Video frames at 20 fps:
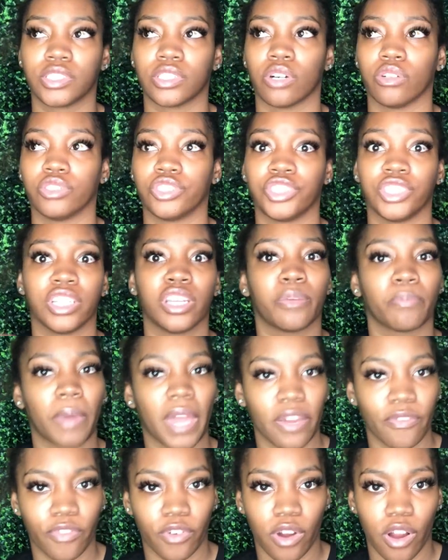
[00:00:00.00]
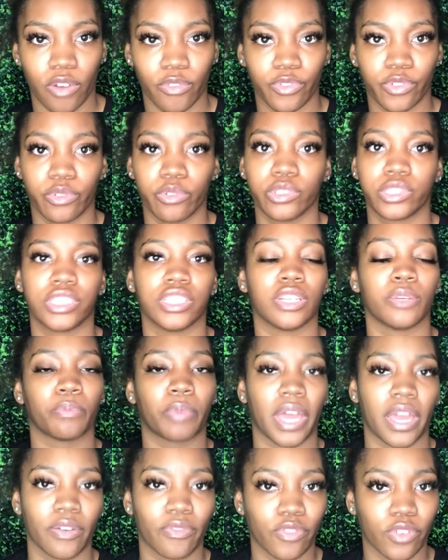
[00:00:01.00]
So she didn't pay for her food, she didn't
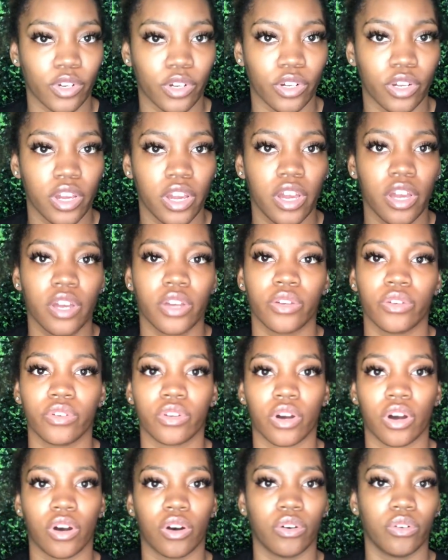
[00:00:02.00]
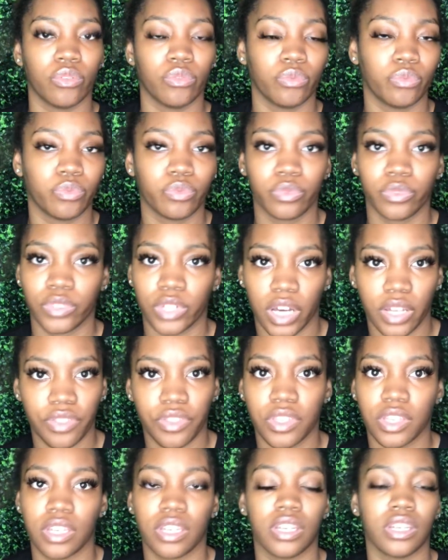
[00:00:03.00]
pay for, you know,
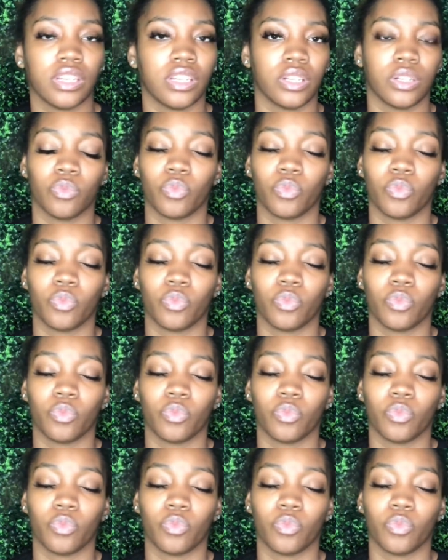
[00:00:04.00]
nothing.